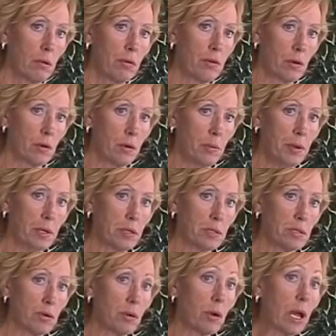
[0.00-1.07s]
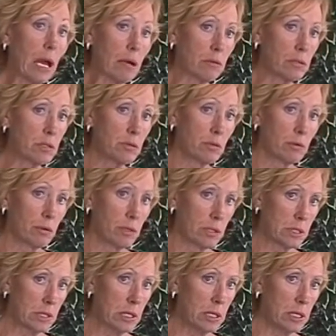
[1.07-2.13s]
therapist or counselor
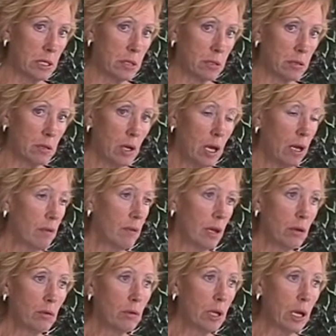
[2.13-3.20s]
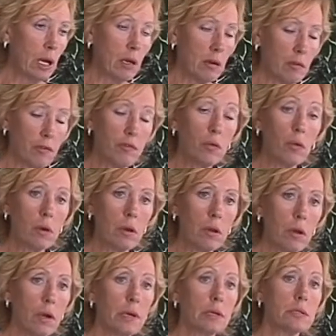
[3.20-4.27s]
that's here, they only have 4
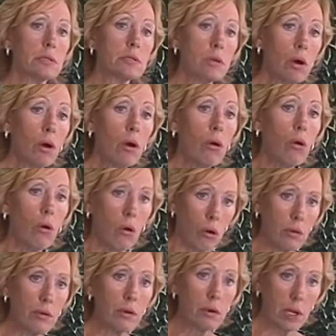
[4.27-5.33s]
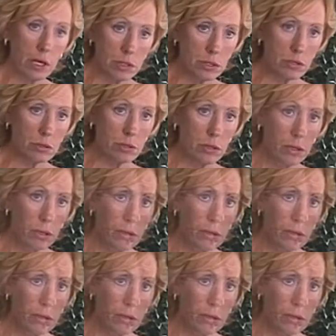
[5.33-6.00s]
clients on their caseload.